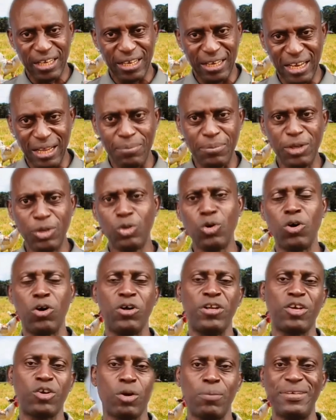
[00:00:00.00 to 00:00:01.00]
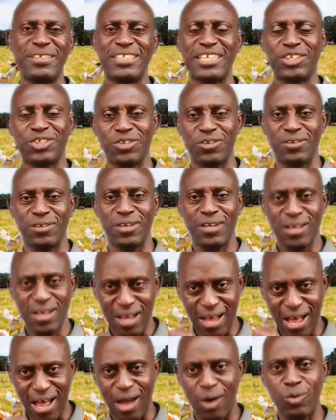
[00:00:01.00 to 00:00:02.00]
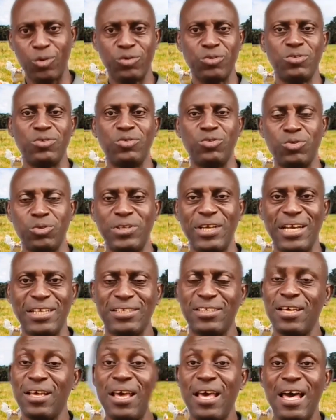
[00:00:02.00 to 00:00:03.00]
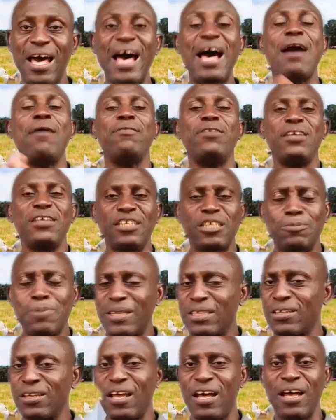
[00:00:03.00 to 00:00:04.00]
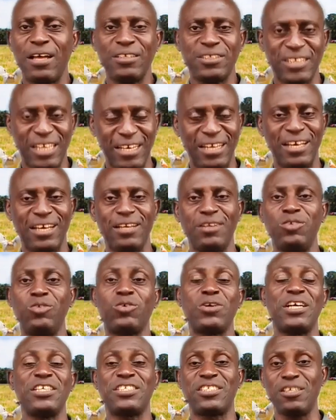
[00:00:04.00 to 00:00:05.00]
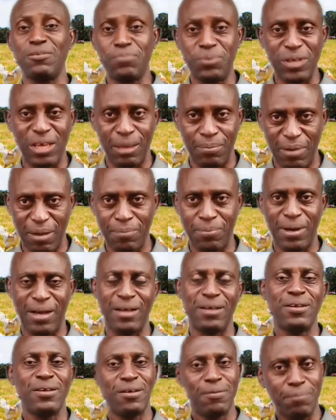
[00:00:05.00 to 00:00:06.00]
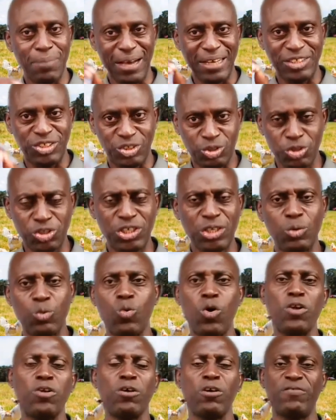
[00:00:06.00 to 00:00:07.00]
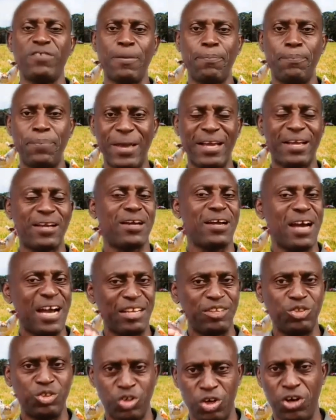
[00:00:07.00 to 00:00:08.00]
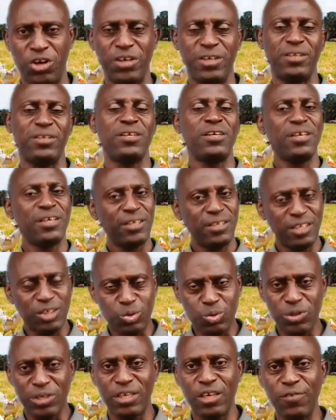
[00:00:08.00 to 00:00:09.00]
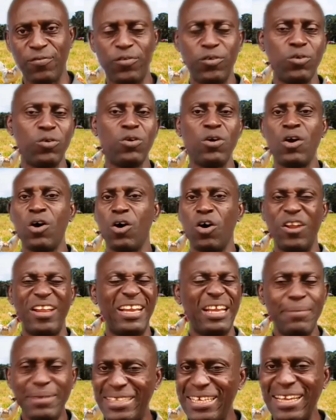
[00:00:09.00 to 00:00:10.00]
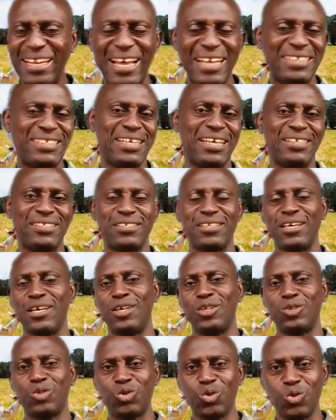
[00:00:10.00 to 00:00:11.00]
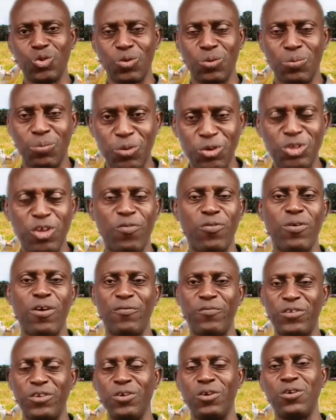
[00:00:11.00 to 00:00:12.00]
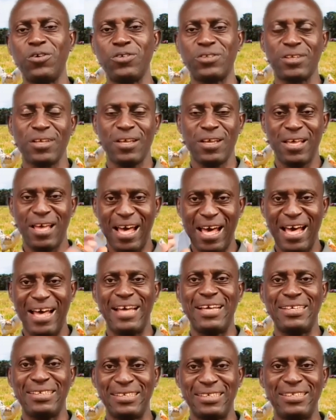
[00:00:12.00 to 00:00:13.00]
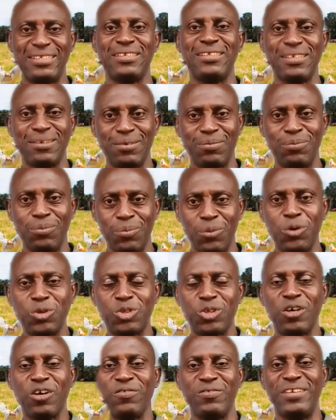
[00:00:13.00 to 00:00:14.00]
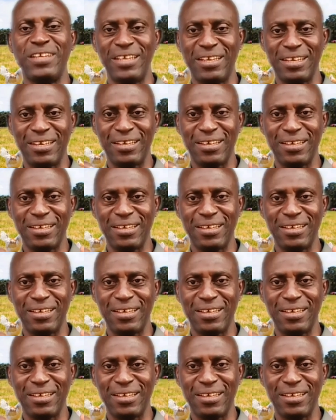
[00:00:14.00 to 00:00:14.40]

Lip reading: let me know on the comment section. I will do that. And in this particular channel, you can still be a member by choosing one of the perks and join. This will give you unlimited access to most of our videos and most of the